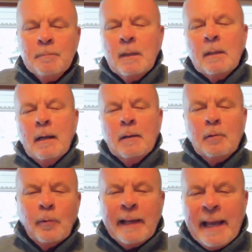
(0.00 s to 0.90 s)
uh,
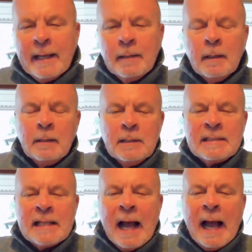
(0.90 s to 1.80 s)
created the
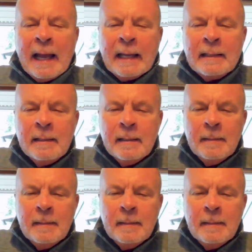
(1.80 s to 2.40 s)
design.